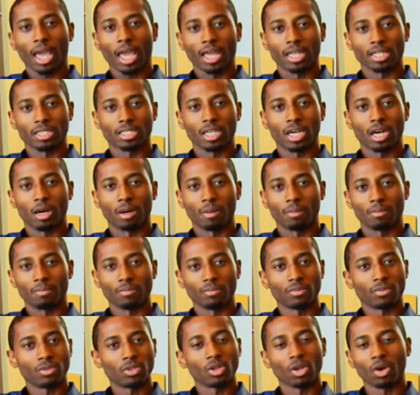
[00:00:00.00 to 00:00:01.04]
And,
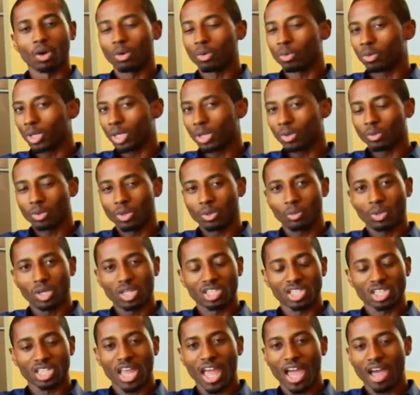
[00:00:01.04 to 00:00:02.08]
you know,
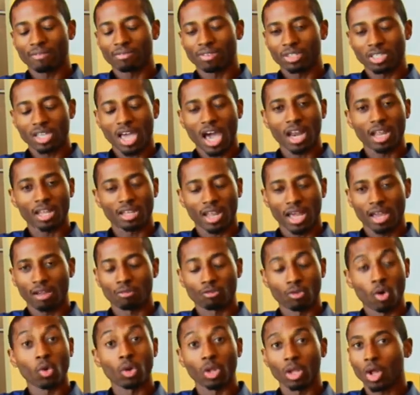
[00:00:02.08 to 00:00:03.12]
we just have this kind of
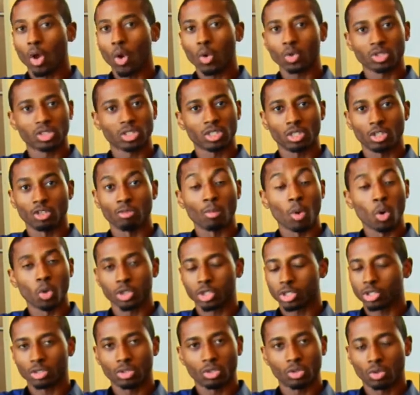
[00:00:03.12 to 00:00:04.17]
like roller coaster
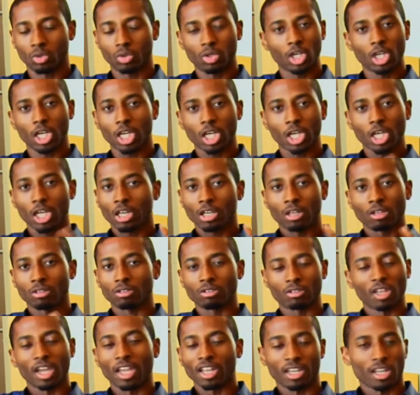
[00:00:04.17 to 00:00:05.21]
emotional
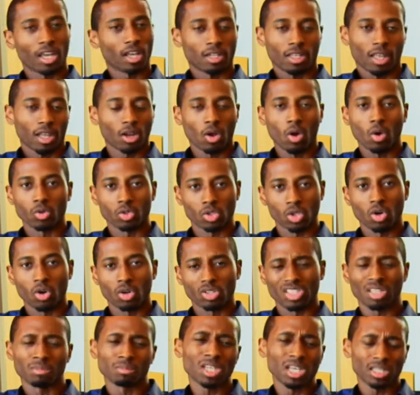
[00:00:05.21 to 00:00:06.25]
thing that goes
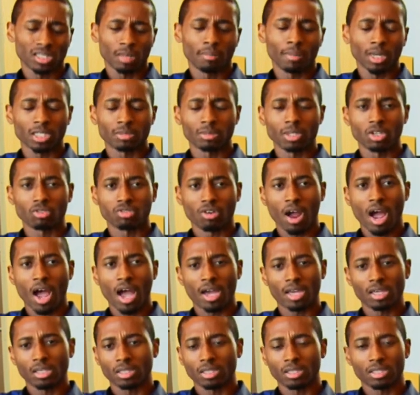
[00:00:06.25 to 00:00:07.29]
on. Sometimes it makes me
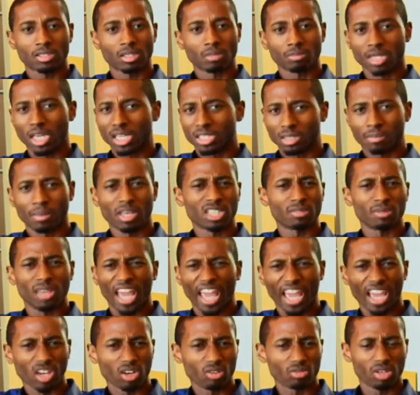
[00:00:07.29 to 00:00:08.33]
cry. Sometimes it makes
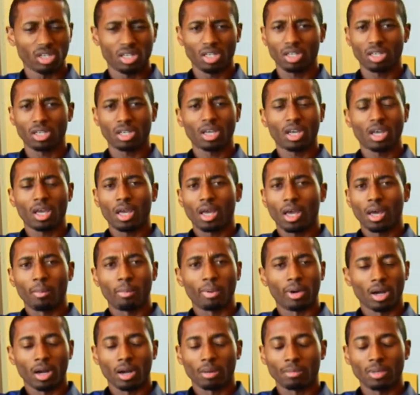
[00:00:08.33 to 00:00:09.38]
me angry.
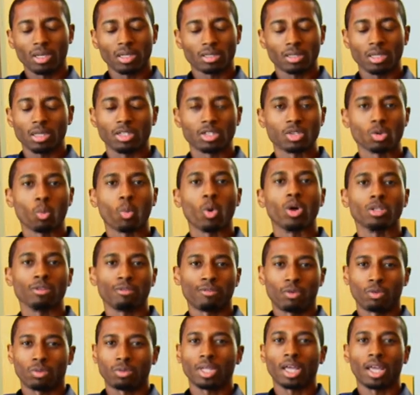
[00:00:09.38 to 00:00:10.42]
But it's a
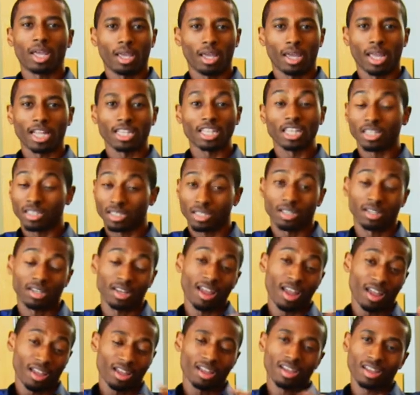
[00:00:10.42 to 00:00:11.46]
wonderful thing at the end of the
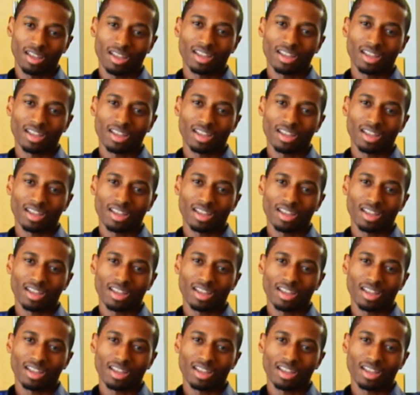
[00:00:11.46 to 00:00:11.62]
day.